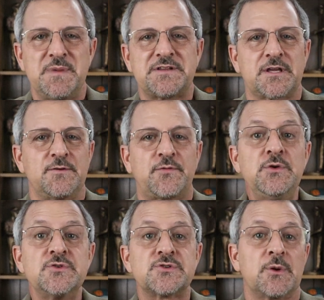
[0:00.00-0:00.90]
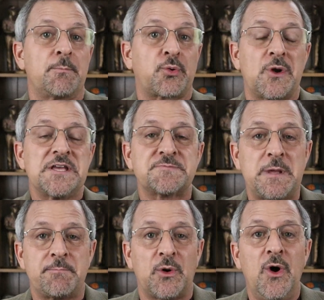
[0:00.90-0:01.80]
meant to confuse or impress
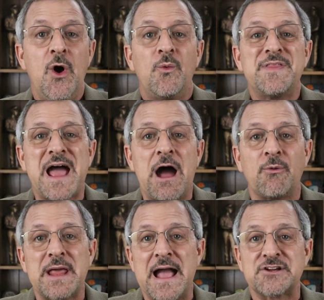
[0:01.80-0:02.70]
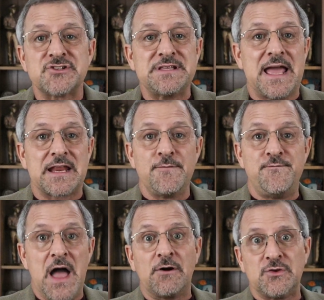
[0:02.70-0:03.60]
people without actually adding
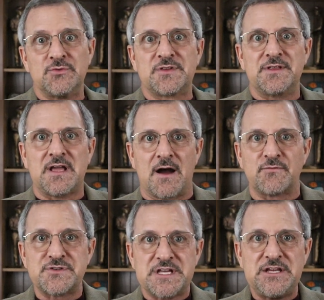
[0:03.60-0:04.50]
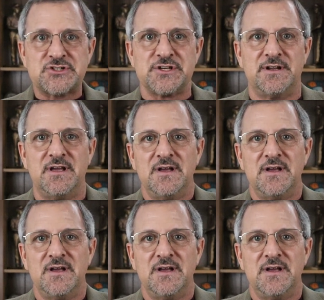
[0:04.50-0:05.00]
value to the conversation.